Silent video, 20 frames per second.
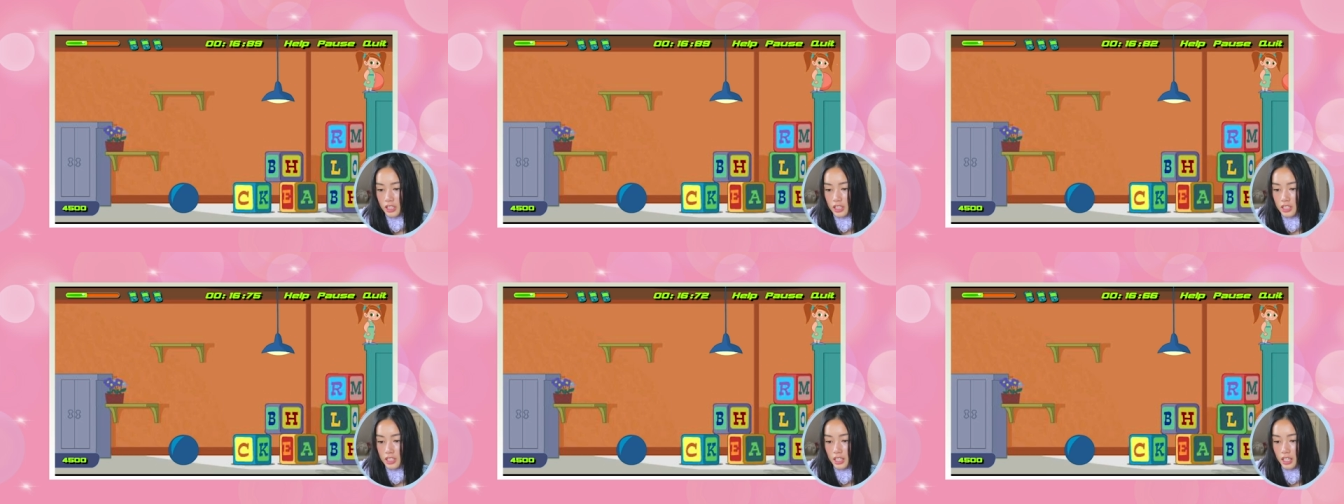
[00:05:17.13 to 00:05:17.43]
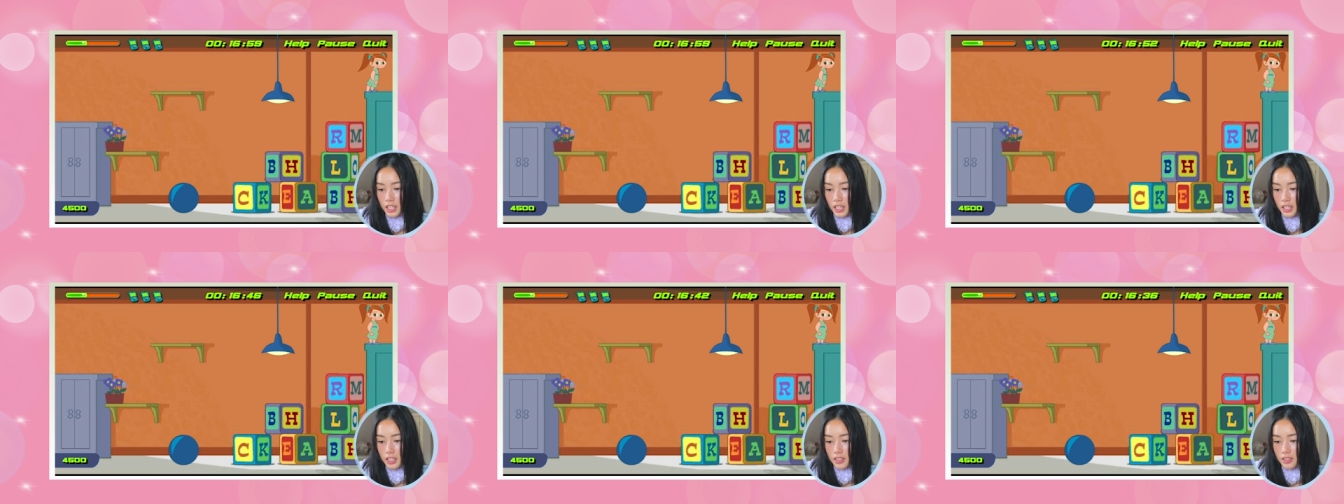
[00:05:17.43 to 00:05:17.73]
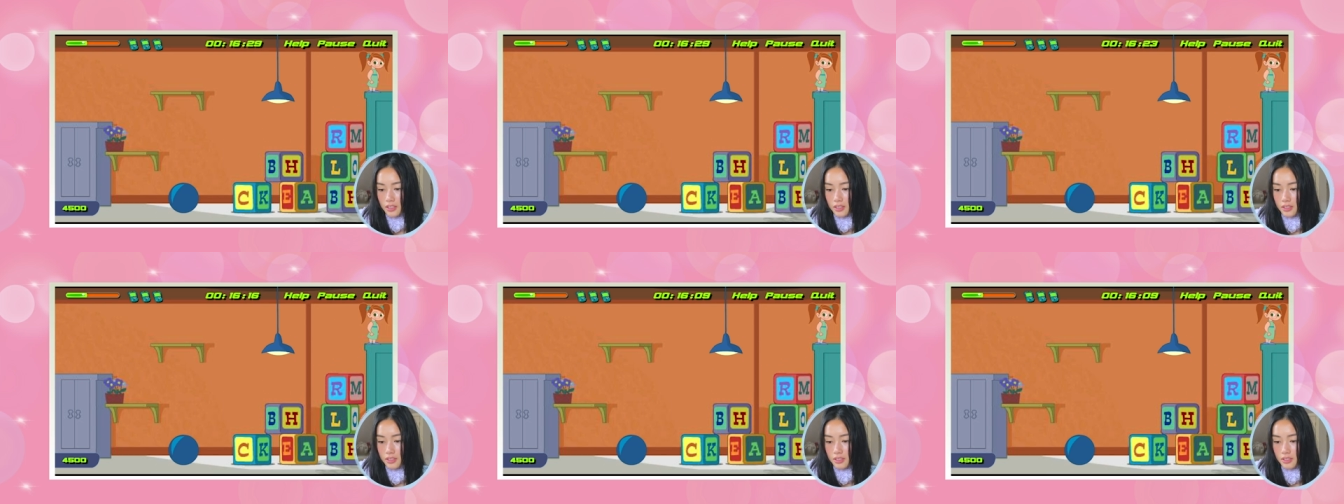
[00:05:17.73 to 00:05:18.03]
This
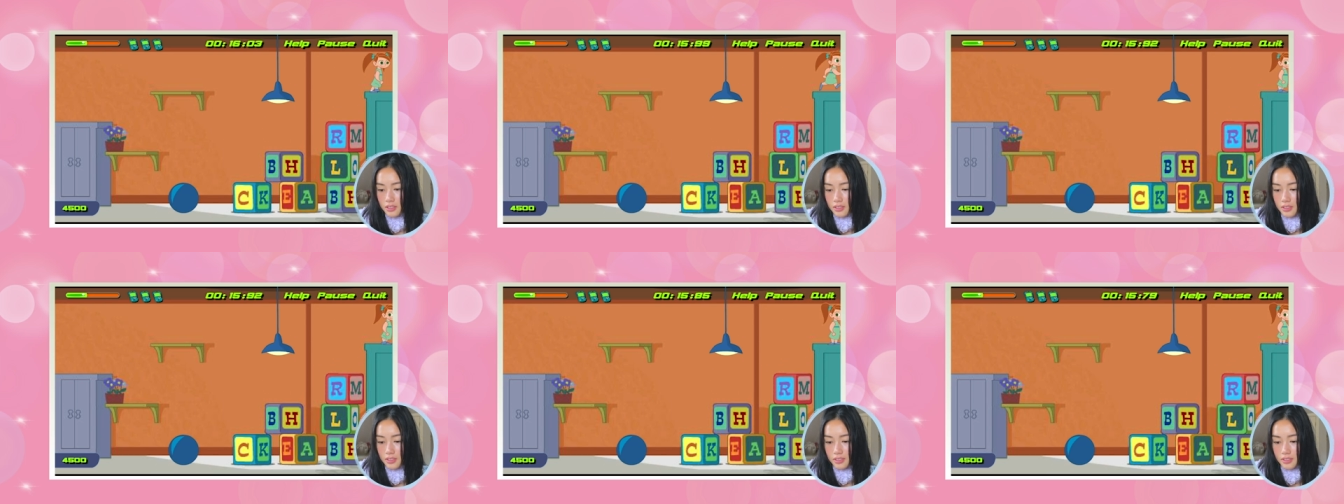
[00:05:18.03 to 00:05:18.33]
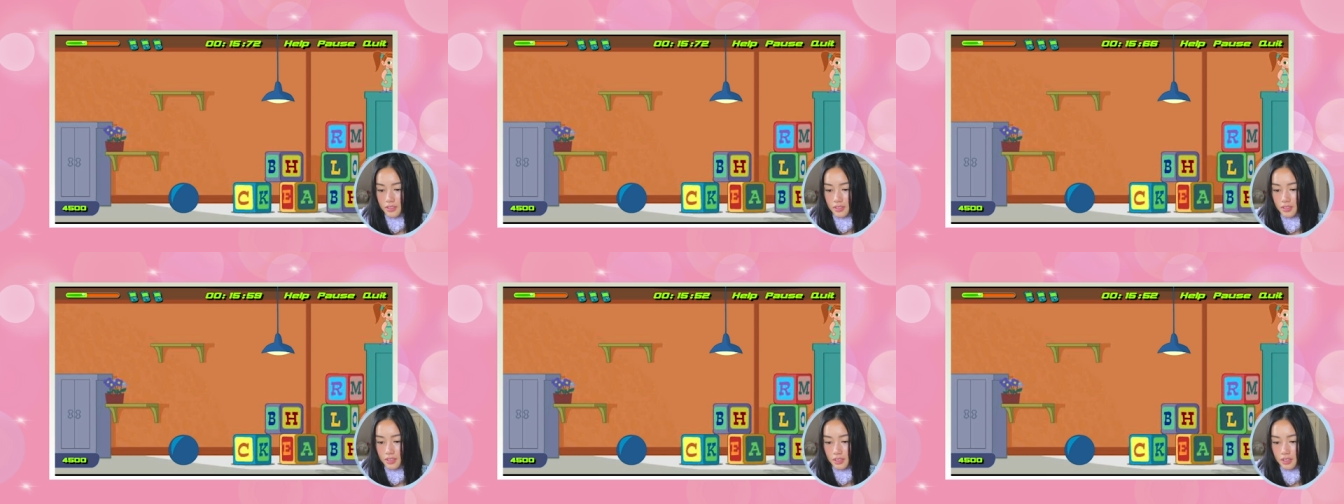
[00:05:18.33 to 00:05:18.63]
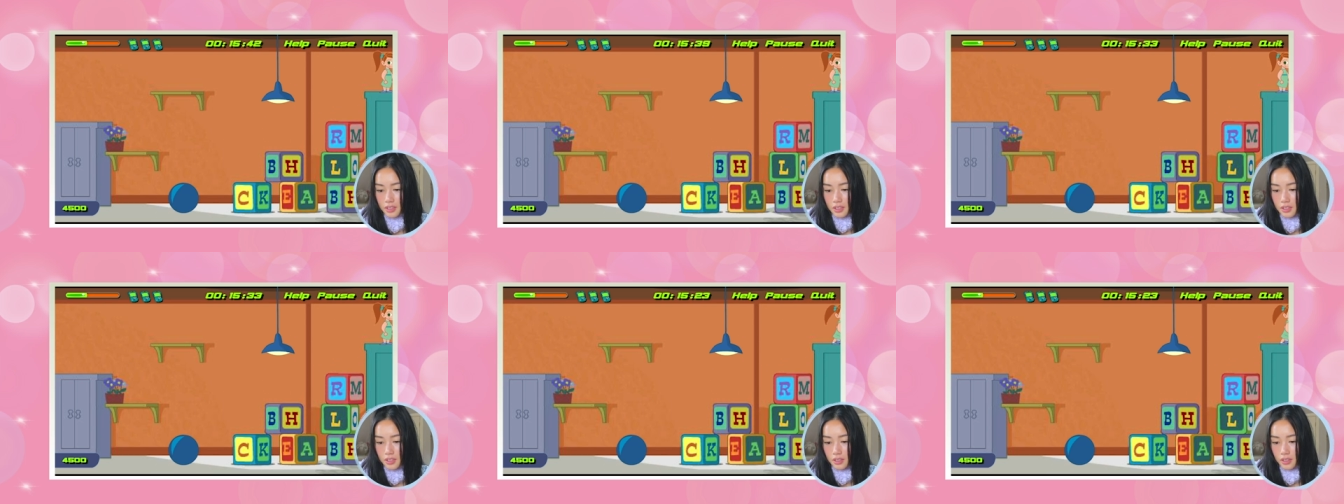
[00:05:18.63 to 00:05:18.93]
kid.
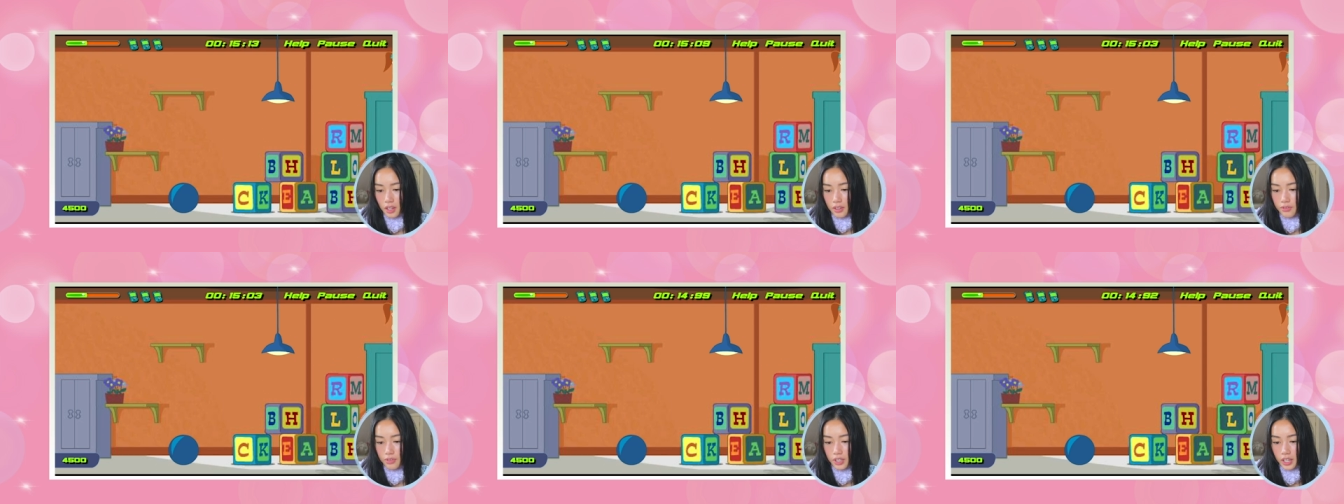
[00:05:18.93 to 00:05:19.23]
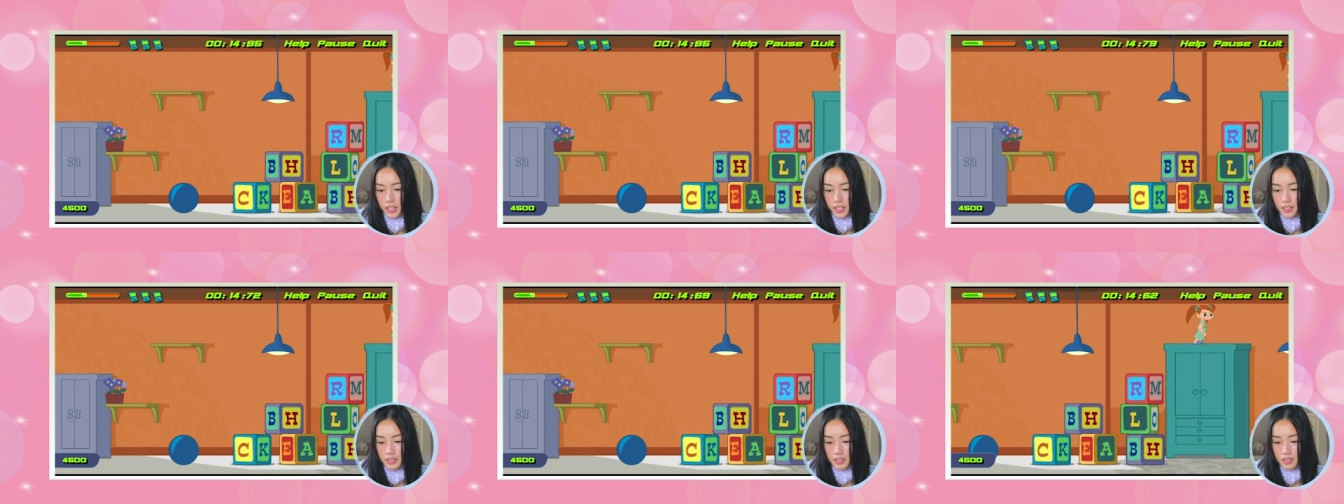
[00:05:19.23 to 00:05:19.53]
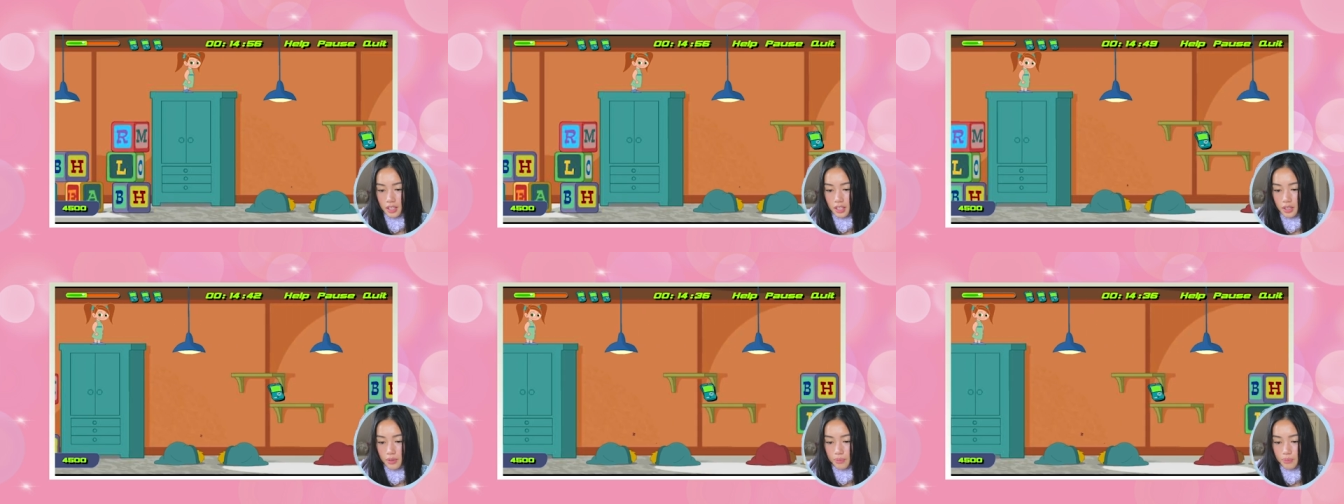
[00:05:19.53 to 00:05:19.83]
I forgot his
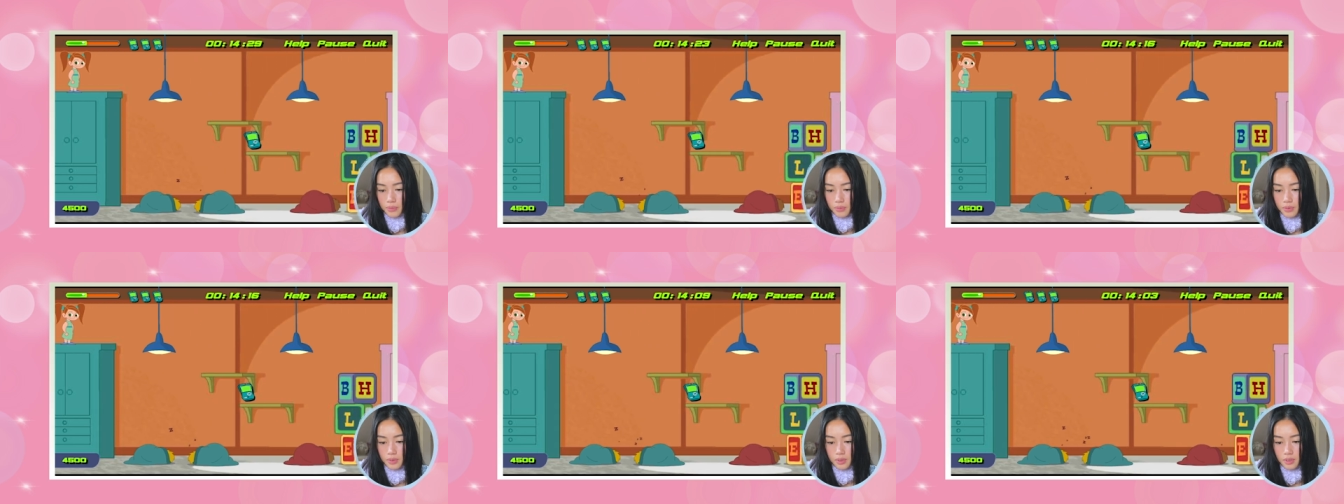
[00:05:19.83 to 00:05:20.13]
name.